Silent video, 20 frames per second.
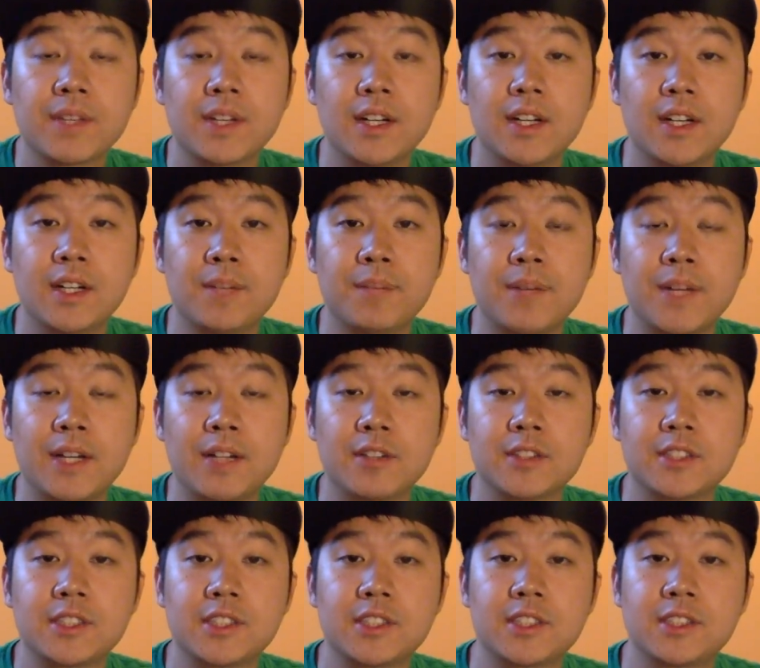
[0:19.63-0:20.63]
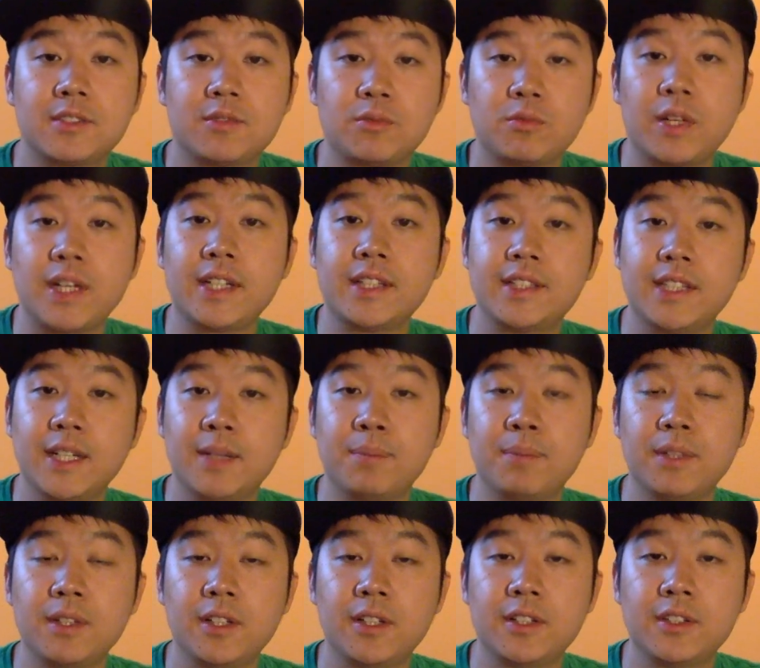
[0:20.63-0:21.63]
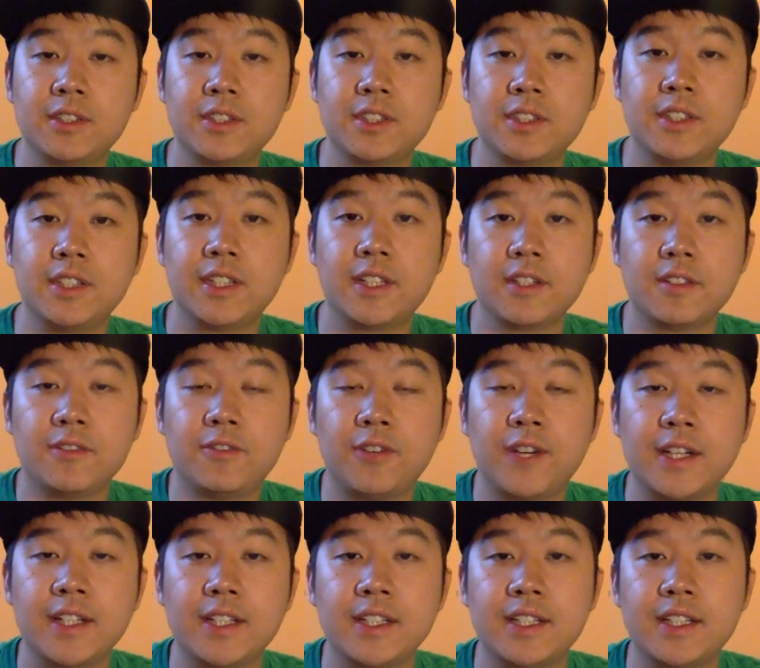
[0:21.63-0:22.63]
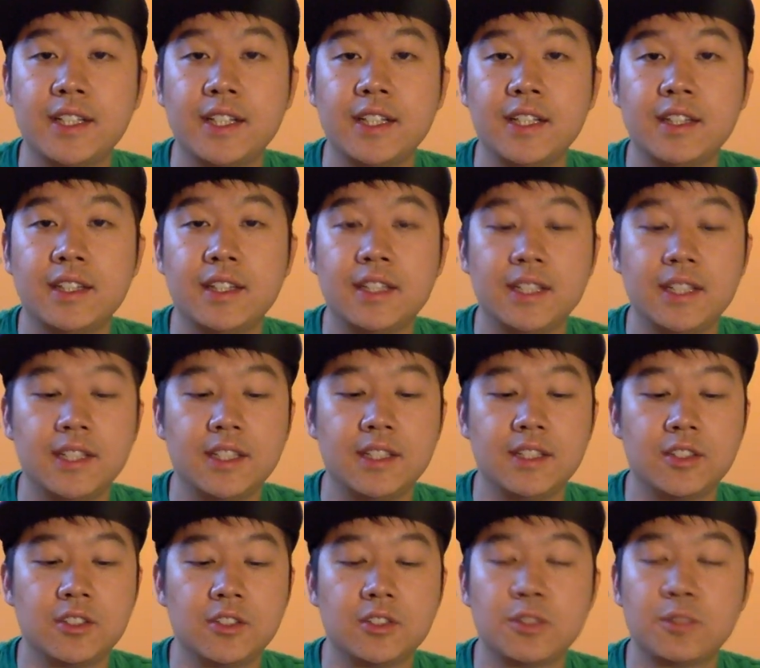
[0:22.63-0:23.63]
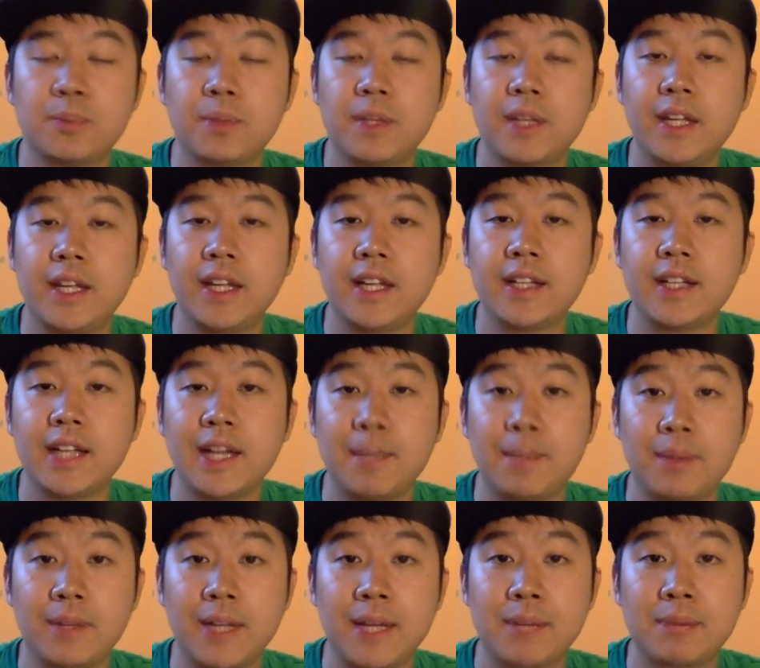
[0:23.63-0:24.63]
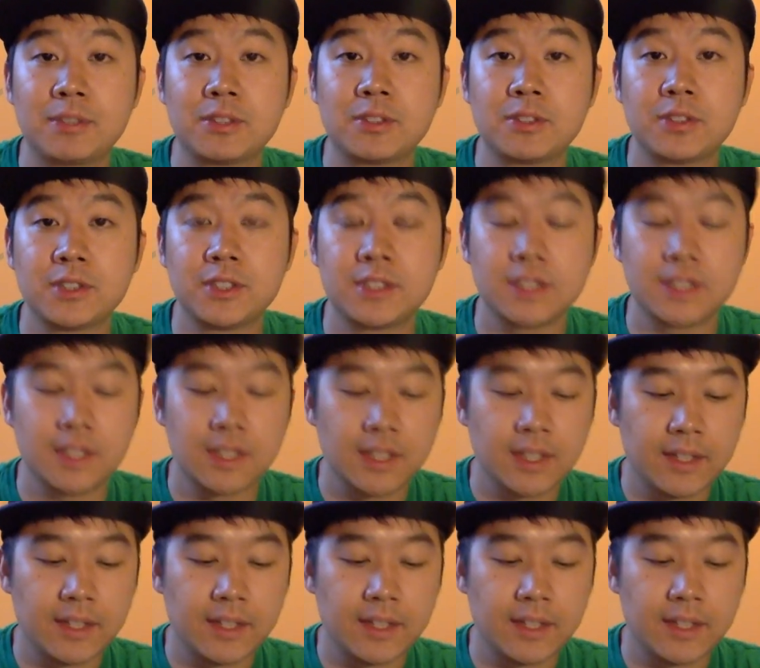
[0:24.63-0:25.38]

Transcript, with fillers: Um, I will just write it down below so you can find it in the Google Play and Apple App Stores.